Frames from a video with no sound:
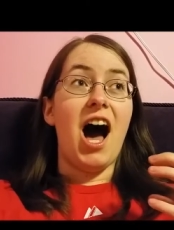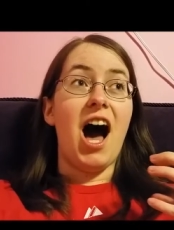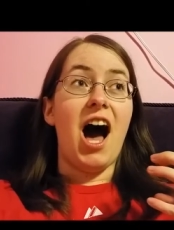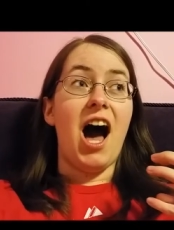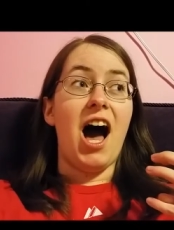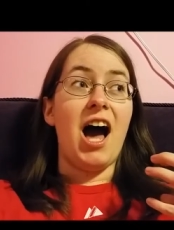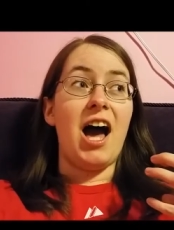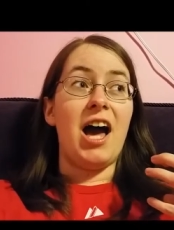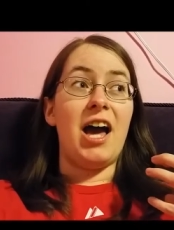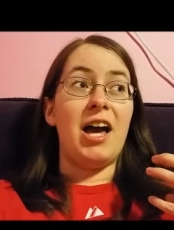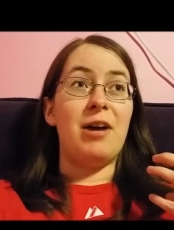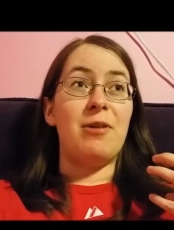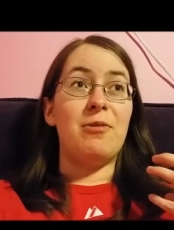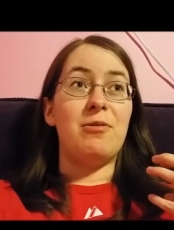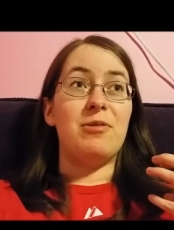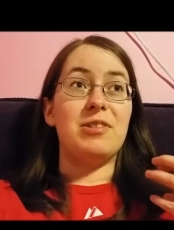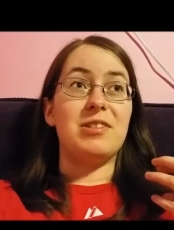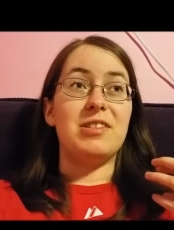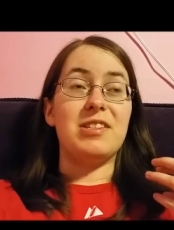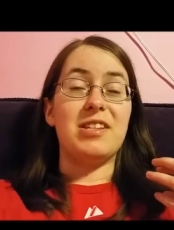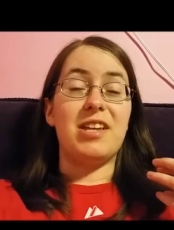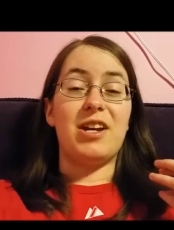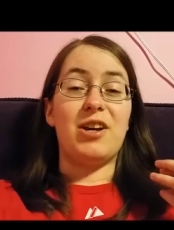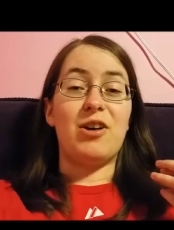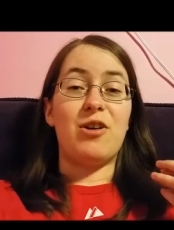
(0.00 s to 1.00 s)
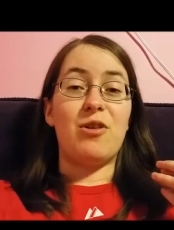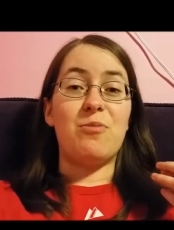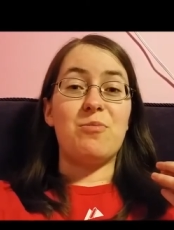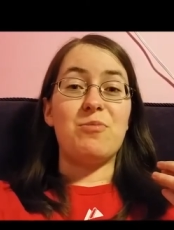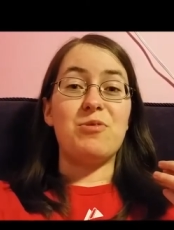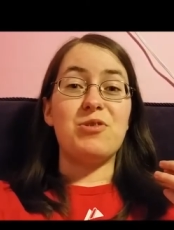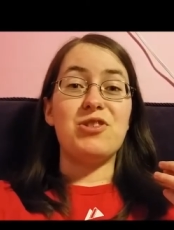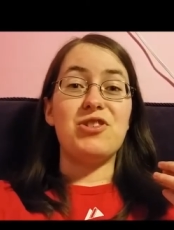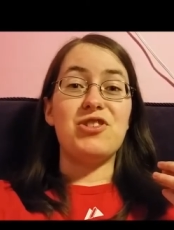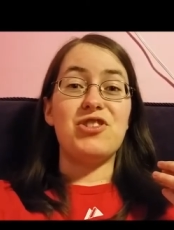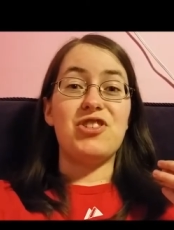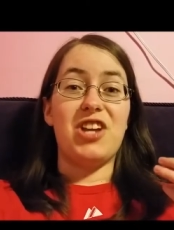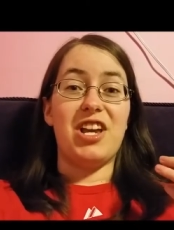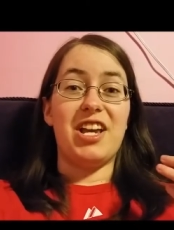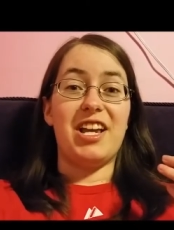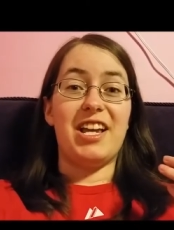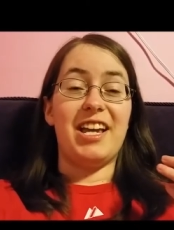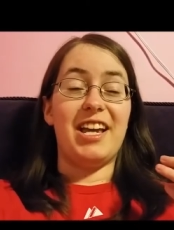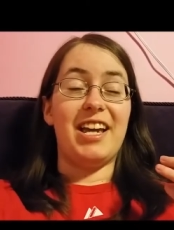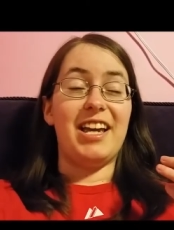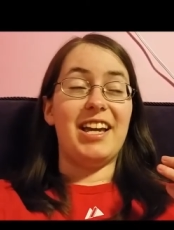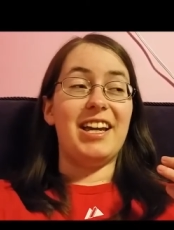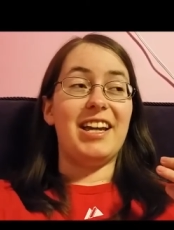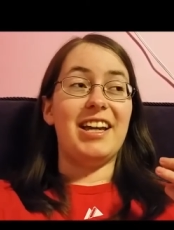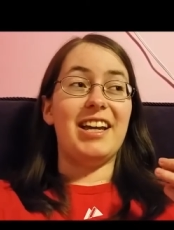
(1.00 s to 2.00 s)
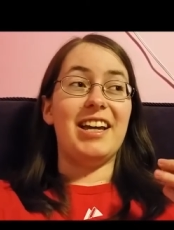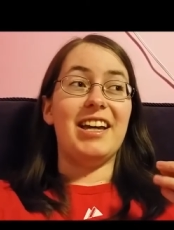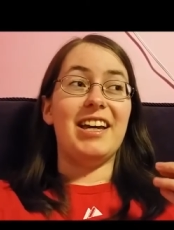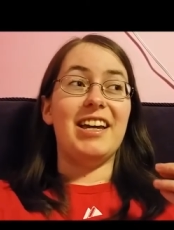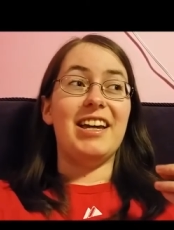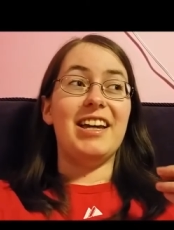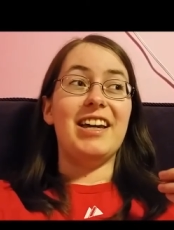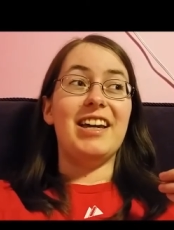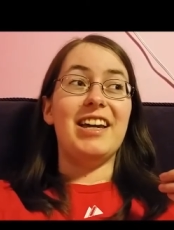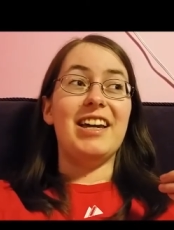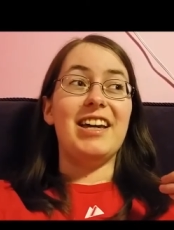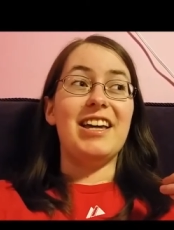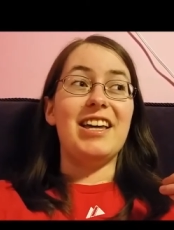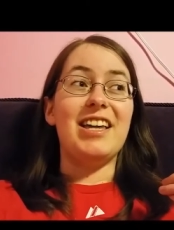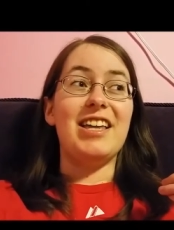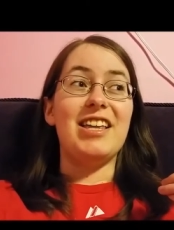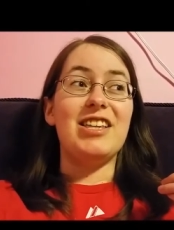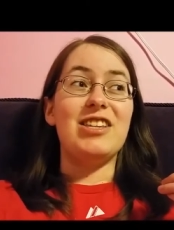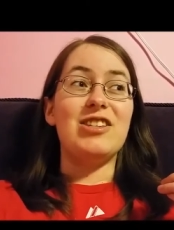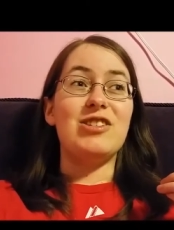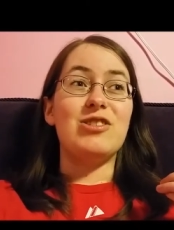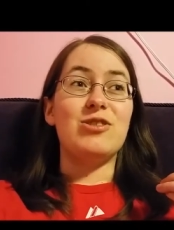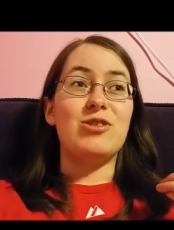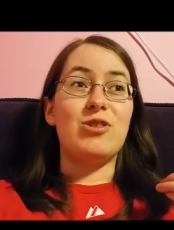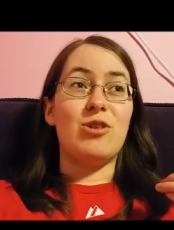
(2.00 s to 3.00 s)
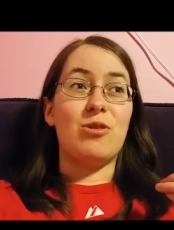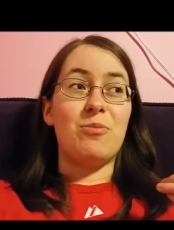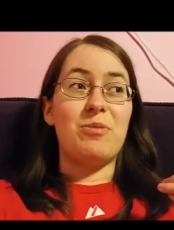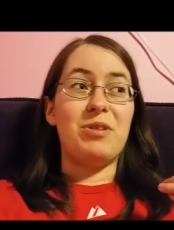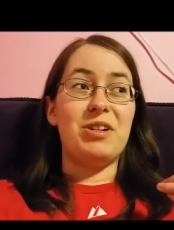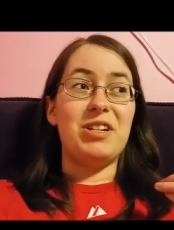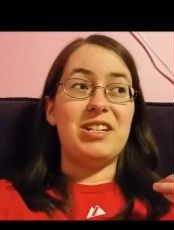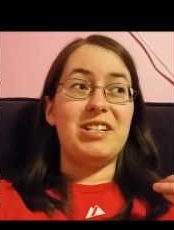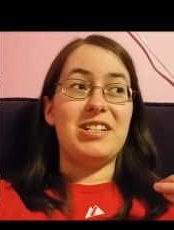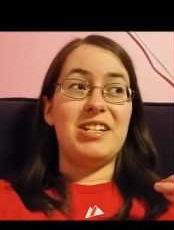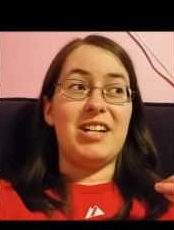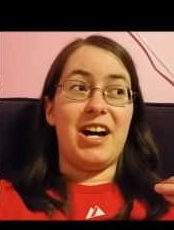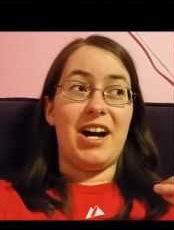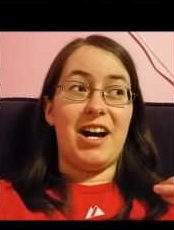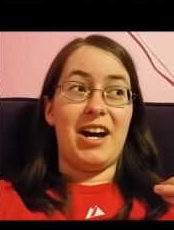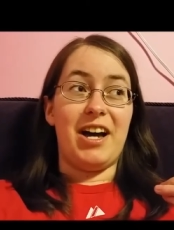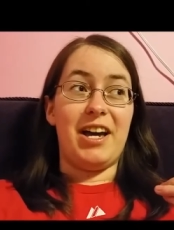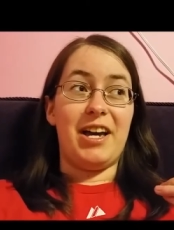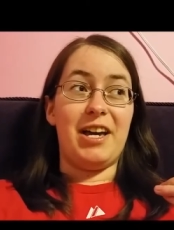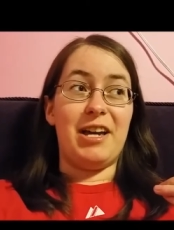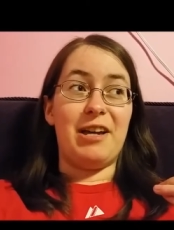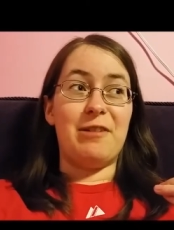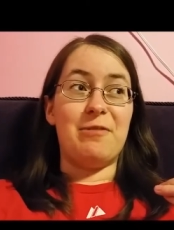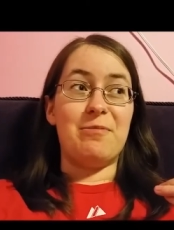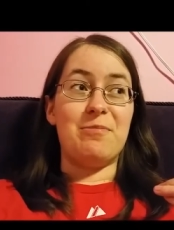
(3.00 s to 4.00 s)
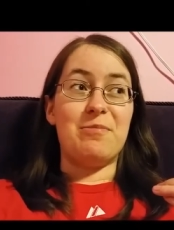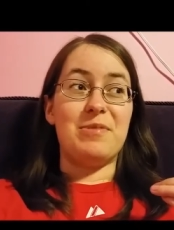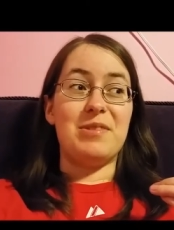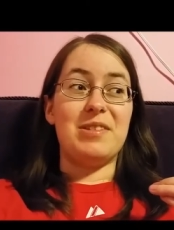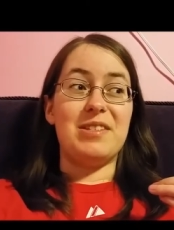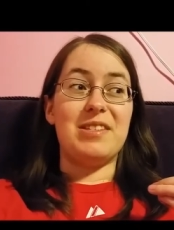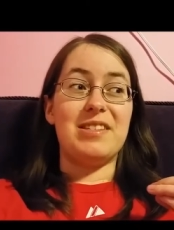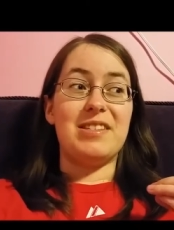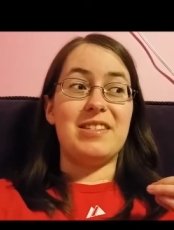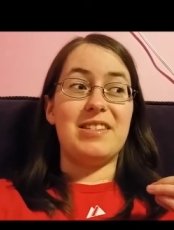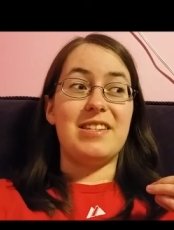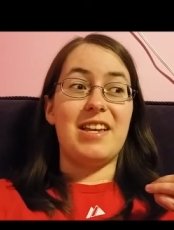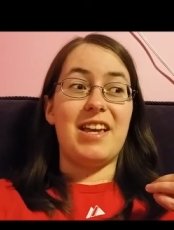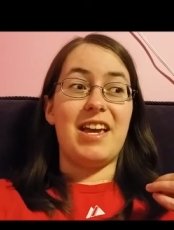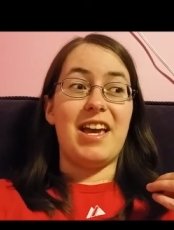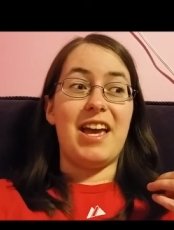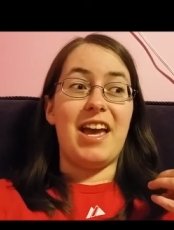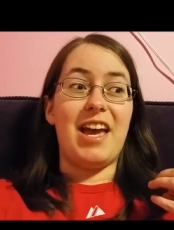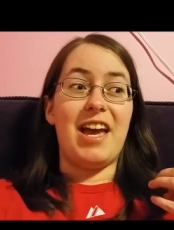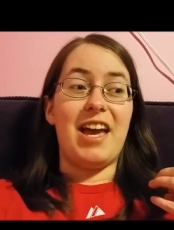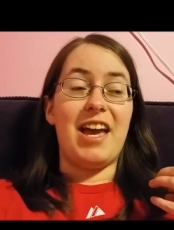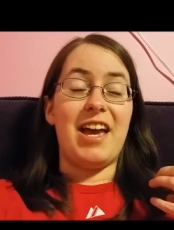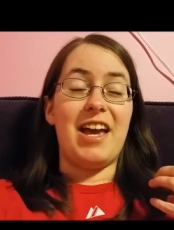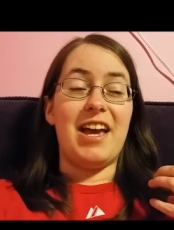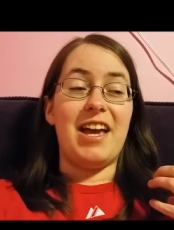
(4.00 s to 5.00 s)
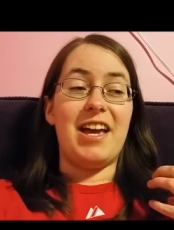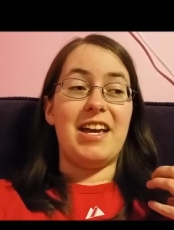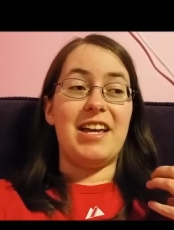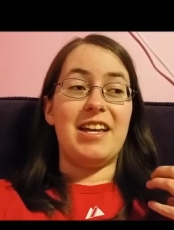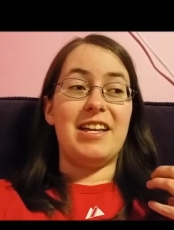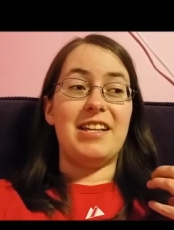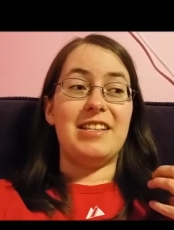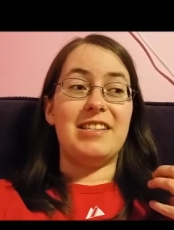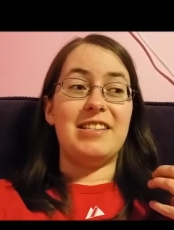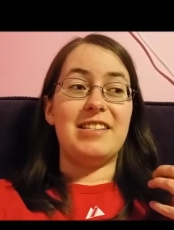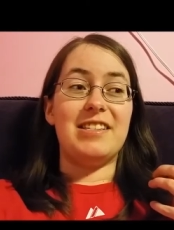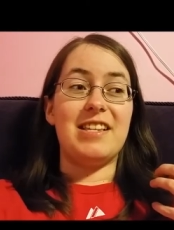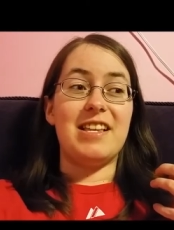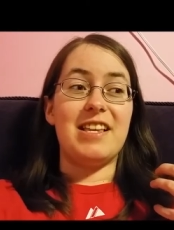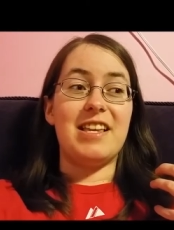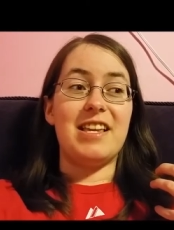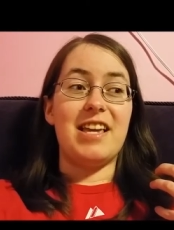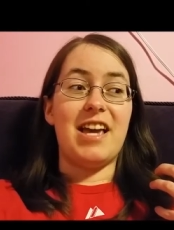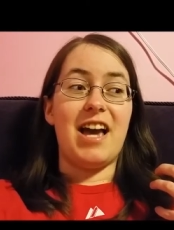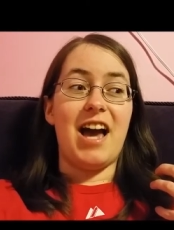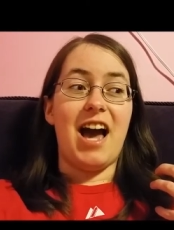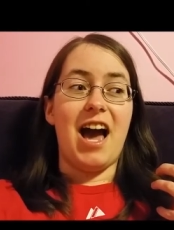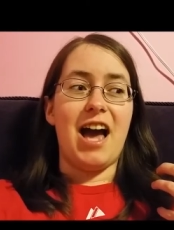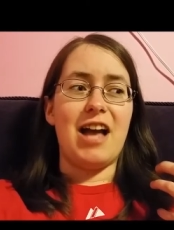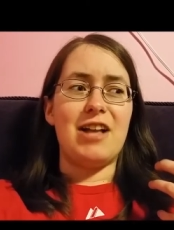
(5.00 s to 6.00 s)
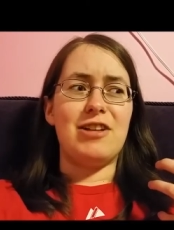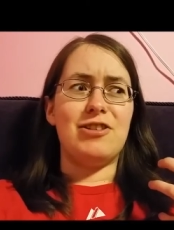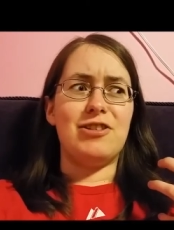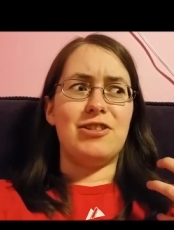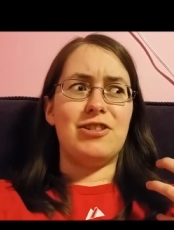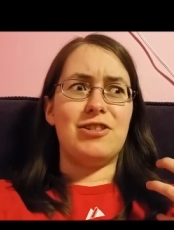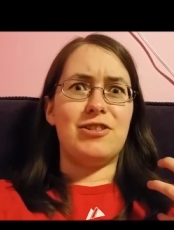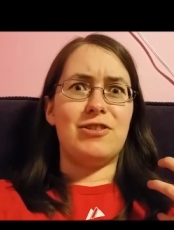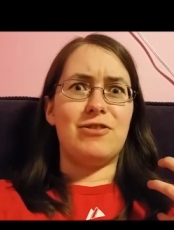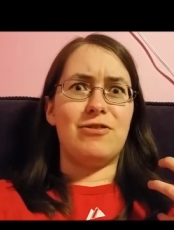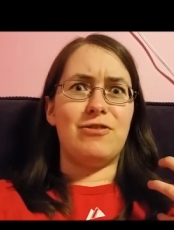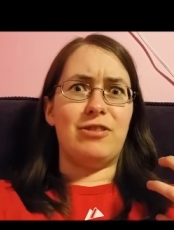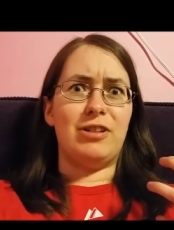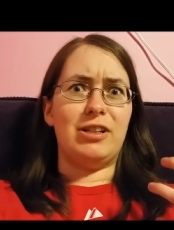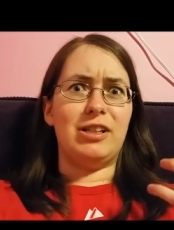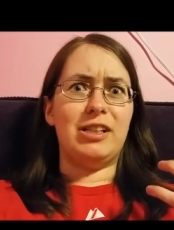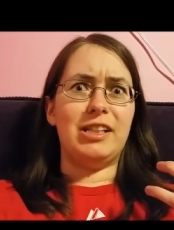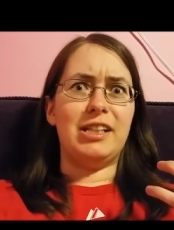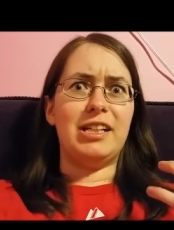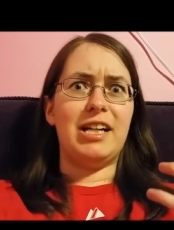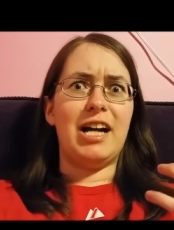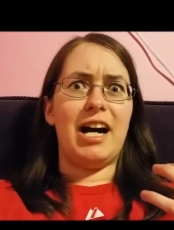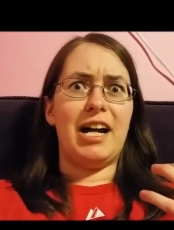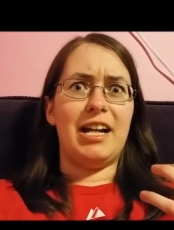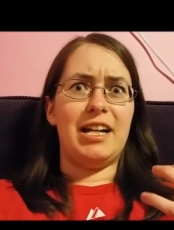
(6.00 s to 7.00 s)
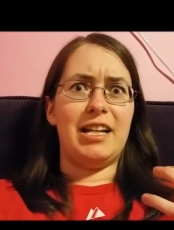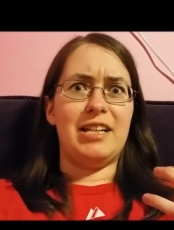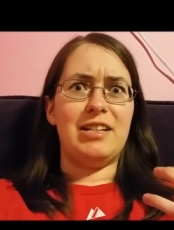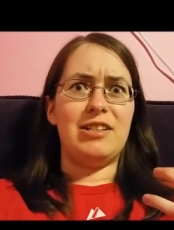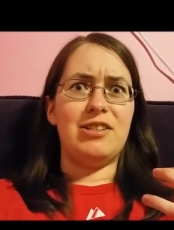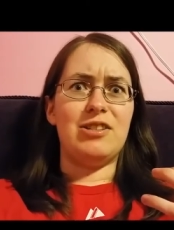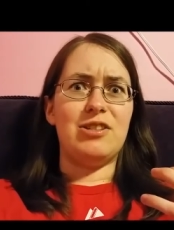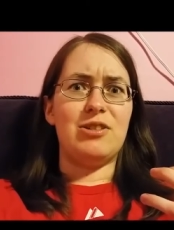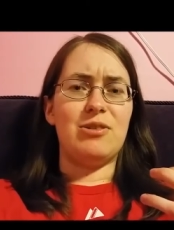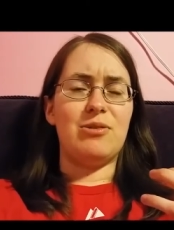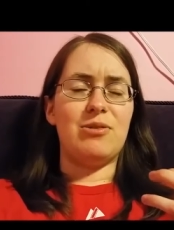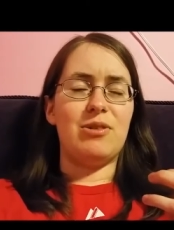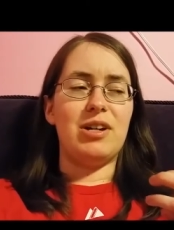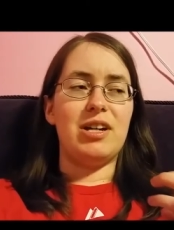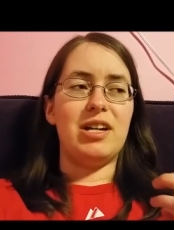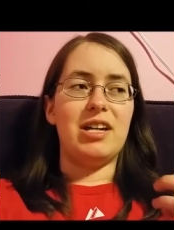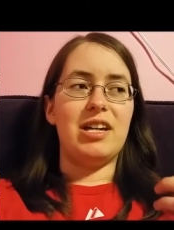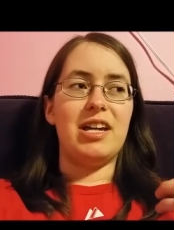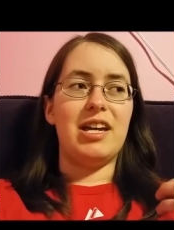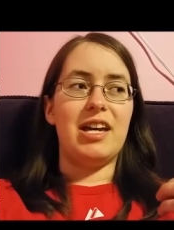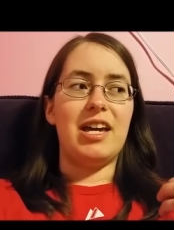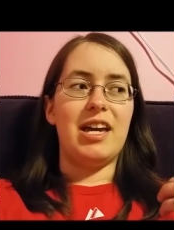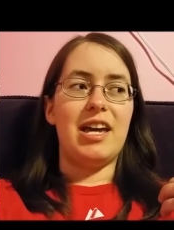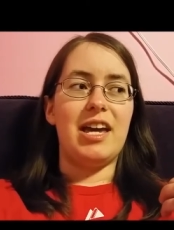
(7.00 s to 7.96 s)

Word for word: I was like almost shaking so many times, and I just really got into it.